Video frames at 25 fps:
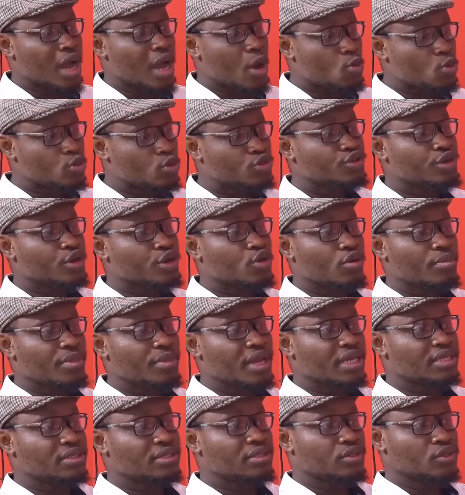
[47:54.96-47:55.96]
I would
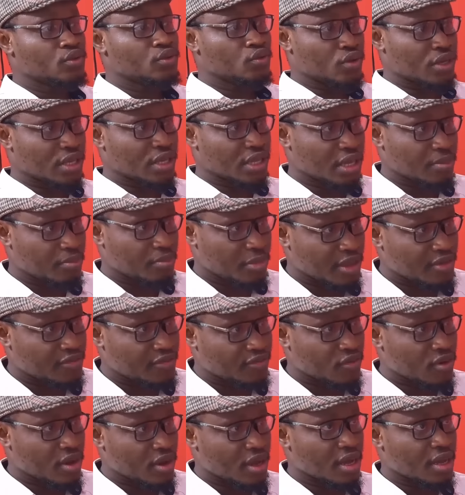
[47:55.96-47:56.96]
recommend you get a maid
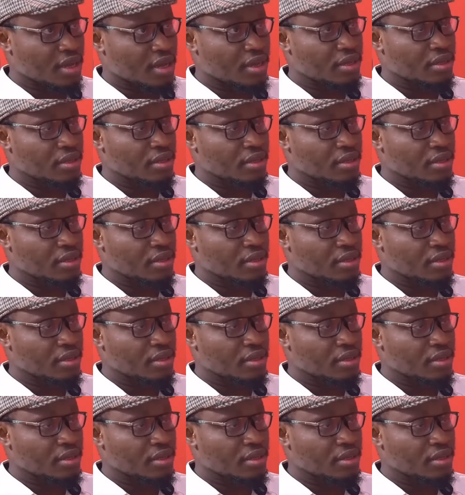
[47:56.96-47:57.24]
for her